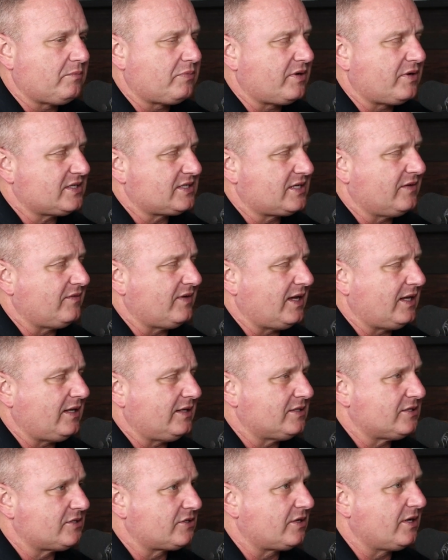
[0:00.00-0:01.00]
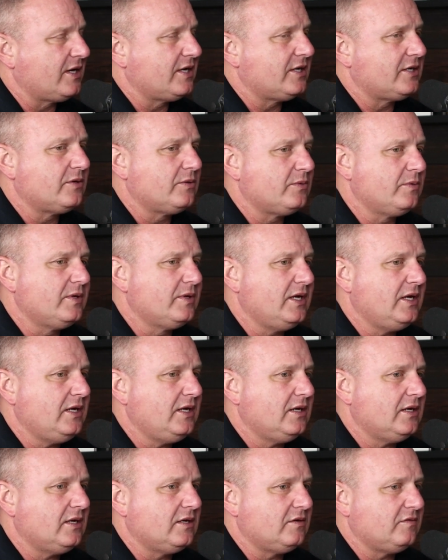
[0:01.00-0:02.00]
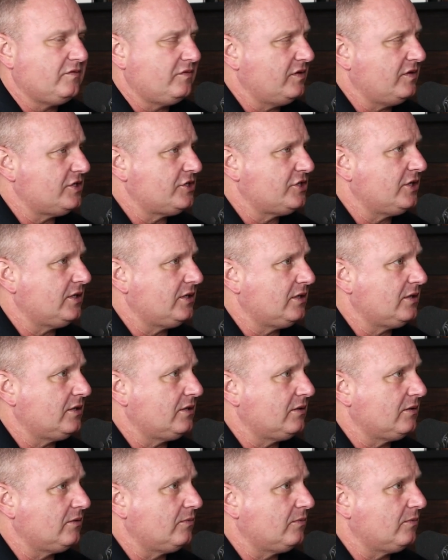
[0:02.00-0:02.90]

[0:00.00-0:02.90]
Prescott Valley is trying to re-envision